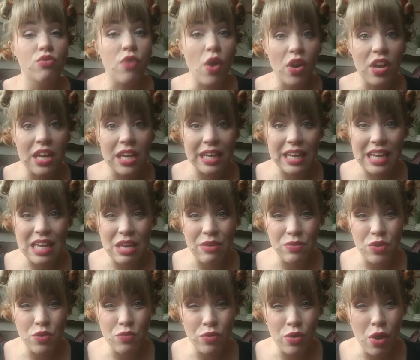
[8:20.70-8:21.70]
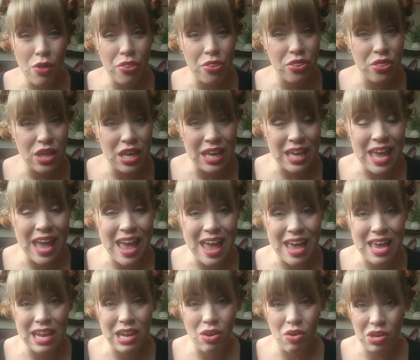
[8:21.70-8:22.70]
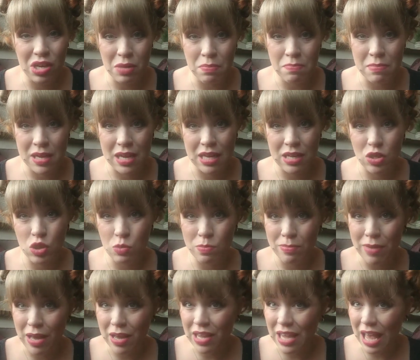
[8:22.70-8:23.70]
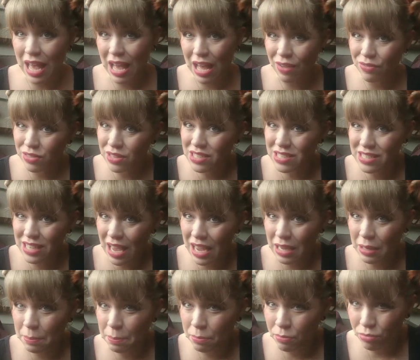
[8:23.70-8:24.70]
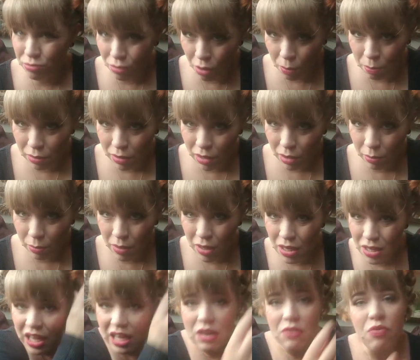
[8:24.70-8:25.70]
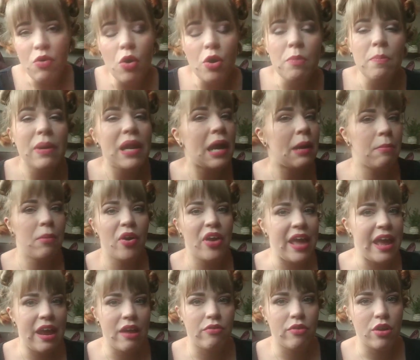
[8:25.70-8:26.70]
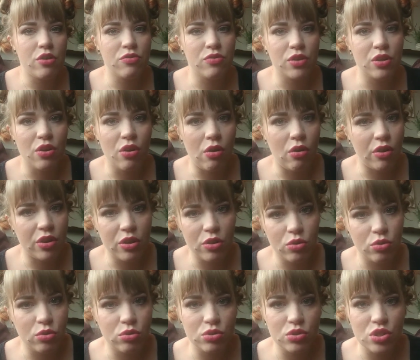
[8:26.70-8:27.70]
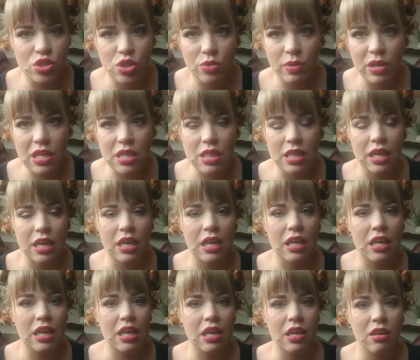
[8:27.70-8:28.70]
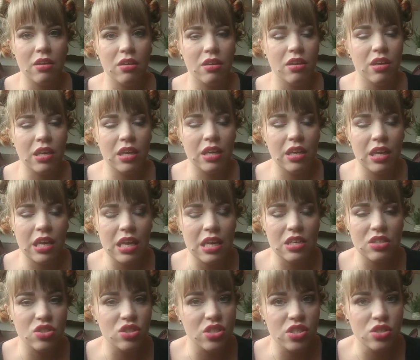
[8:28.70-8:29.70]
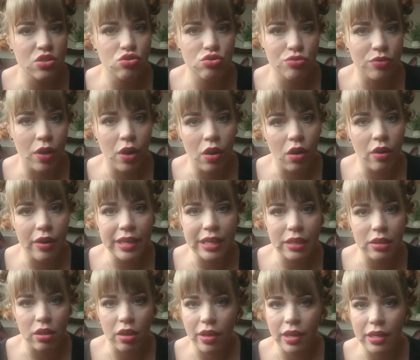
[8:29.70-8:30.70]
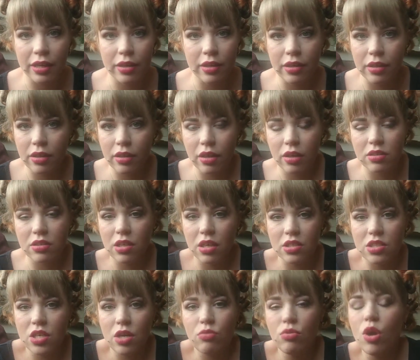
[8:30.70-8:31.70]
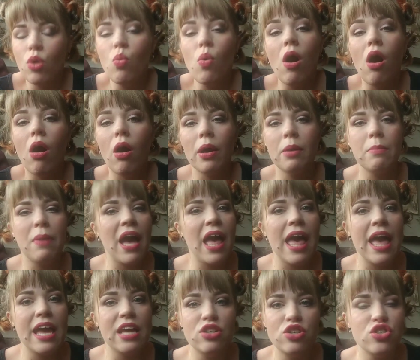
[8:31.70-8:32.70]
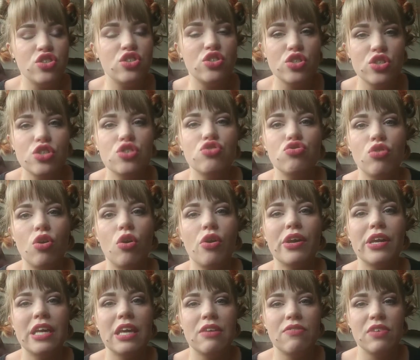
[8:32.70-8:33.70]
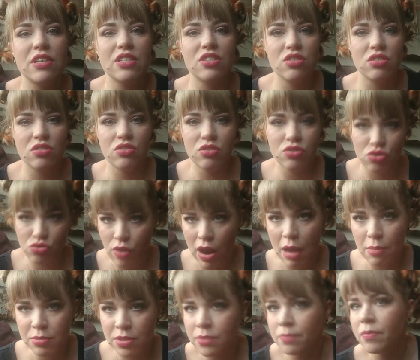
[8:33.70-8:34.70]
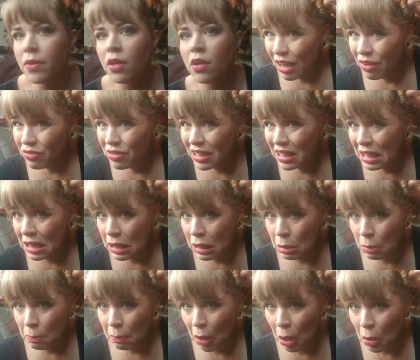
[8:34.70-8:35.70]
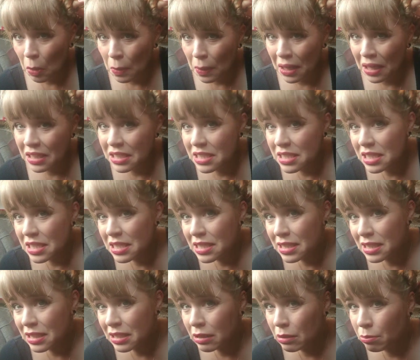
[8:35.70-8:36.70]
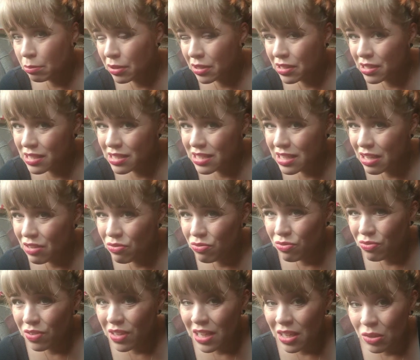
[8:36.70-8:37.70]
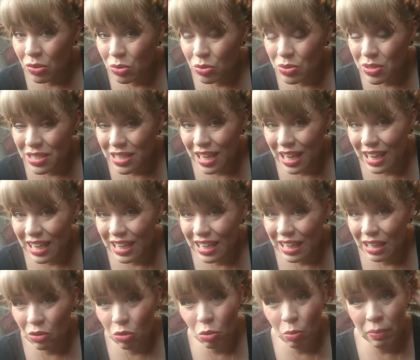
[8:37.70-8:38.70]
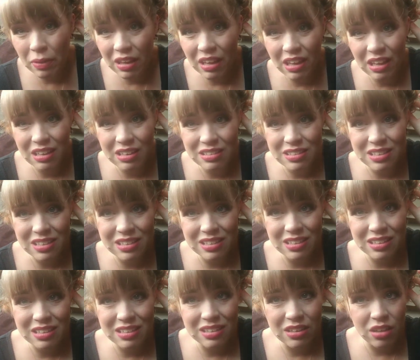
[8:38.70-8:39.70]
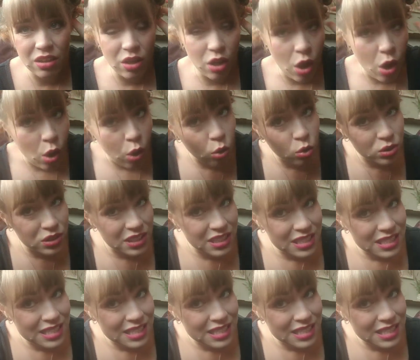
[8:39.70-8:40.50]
Finally, if you've got thick hair like me, you may have the same problem. If I plait my hair overnight or do anything, it doesn't dry. Like, I don't know why, my hair just doesn't dry if it's trapped. Having a little poke into these little buns, it feels a little bit cold